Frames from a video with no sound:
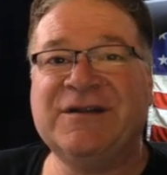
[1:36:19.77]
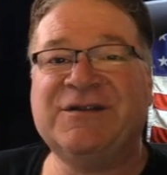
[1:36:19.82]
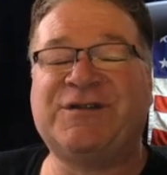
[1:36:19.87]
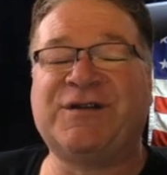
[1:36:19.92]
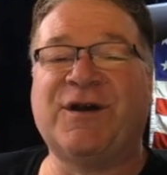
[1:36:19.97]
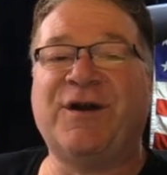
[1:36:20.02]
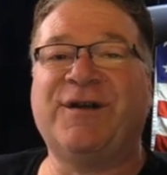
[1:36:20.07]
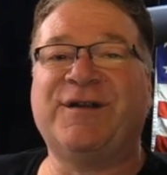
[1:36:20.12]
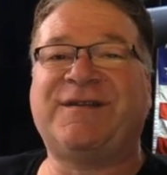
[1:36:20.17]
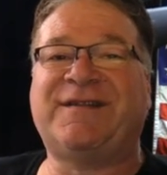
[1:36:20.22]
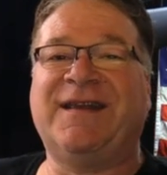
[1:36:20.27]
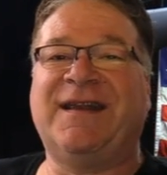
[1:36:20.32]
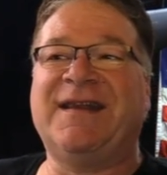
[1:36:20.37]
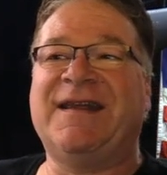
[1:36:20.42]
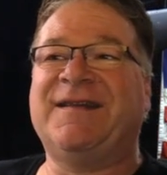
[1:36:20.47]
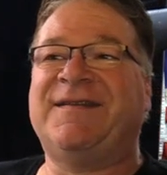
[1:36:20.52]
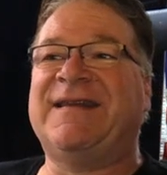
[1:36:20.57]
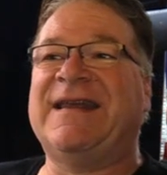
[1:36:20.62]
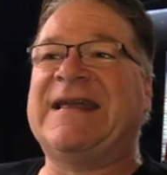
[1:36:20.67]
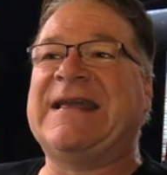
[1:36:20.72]

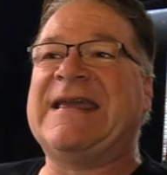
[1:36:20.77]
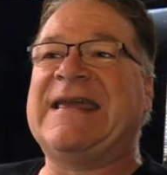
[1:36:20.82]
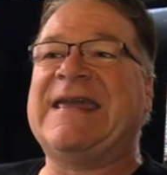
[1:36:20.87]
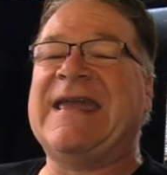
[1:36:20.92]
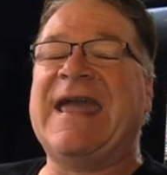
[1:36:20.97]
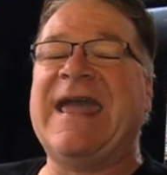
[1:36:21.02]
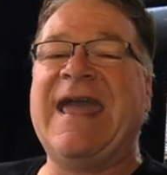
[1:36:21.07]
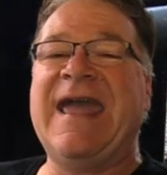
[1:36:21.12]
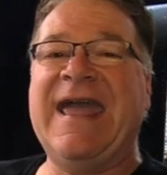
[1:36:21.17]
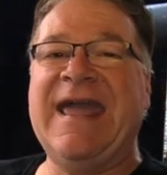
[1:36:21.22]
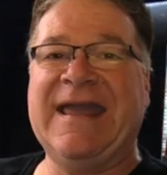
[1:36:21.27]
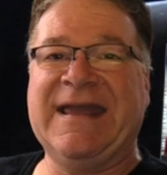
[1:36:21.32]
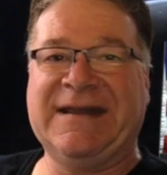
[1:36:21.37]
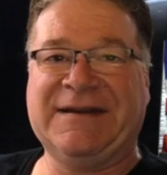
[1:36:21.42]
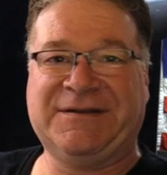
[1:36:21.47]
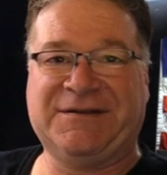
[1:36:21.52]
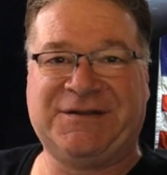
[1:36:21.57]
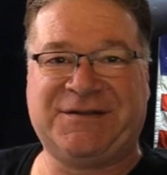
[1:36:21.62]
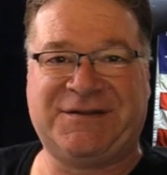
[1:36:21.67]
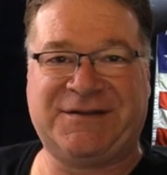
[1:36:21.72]
Jolson is
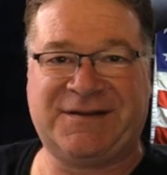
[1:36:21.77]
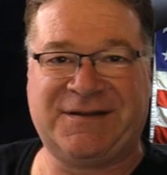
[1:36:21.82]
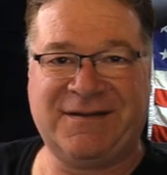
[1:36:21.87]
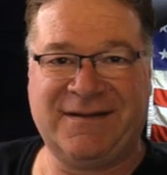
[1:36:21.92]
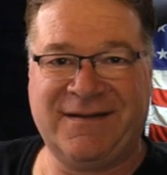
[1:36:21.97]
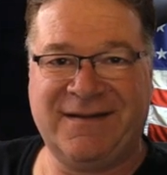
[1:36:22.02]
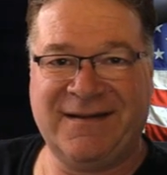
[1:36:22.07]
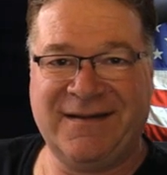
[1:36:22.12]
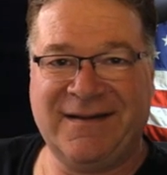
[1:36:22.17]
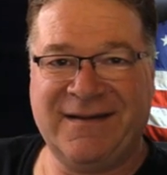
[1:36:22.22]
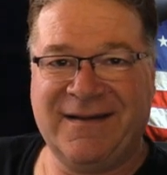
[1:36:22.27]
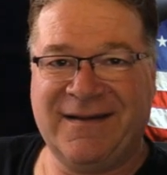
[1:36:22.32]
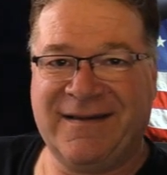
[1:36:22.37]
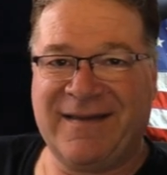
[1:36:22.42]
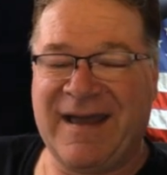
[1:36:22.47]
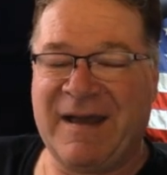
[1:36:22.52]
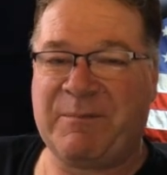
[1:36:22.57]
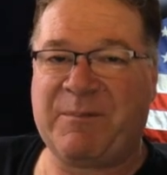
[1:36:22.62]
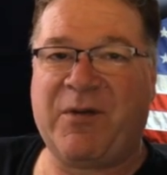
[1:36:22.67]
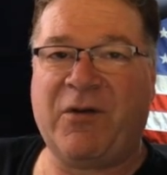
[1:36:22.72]
engaged.
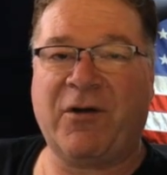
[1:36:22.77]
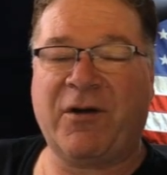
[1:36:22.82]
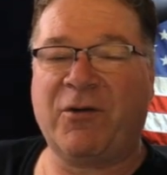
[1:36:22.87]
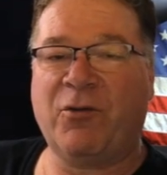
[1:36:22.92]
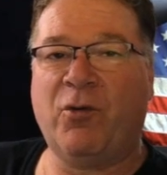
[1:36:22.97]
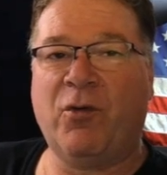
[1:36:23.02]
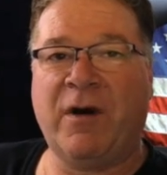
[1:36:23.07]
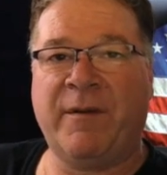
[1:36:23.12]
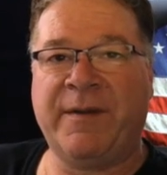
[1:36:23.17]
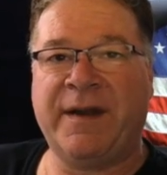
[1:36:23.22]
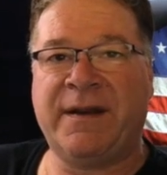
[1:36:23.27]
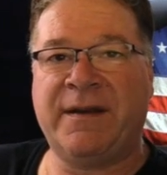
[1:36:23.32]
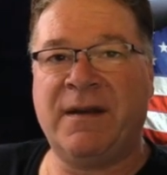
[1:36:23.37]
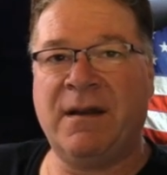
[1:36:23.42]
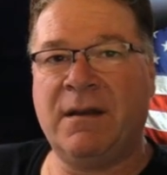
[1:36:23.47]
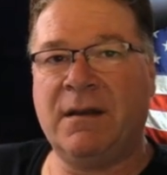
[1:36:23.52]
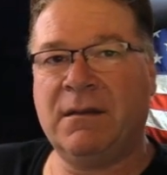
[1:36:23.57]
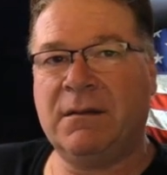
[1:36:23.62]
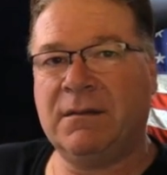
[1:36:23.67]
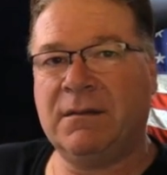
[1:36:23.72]
That poor woman.